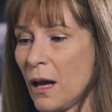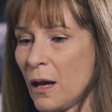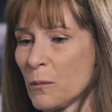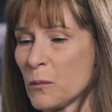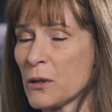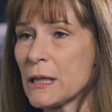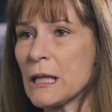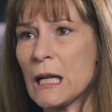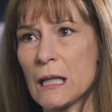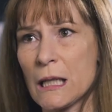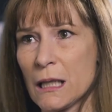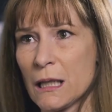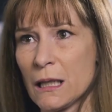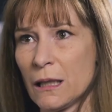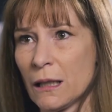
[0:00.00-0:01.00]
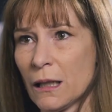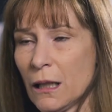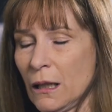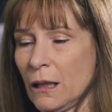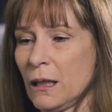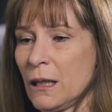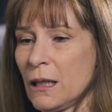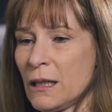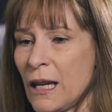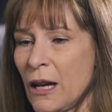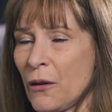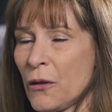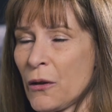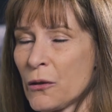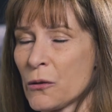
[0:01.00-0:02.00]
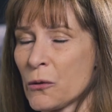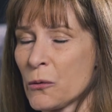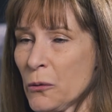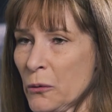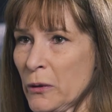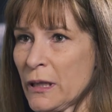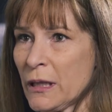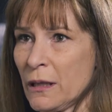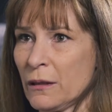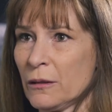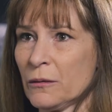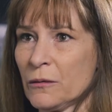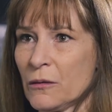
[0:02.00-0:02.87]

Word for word: and protected. Now they're truly